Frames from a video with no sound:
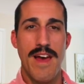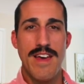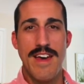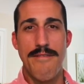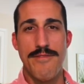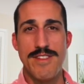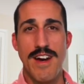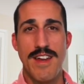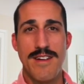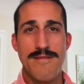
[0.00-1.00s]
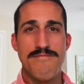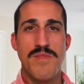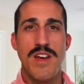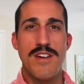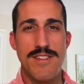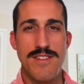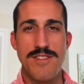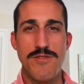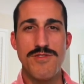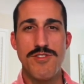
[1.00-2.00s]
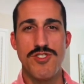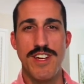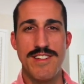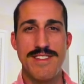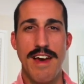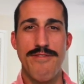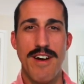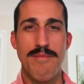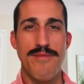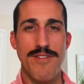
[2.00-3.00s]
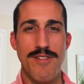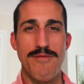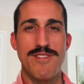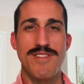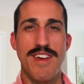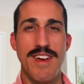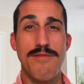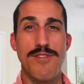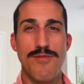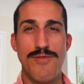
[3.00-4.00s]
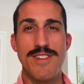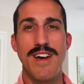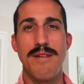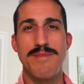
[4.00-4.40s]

And for dining, use your Chase Sapphire Preferred, which is going to give you 3 times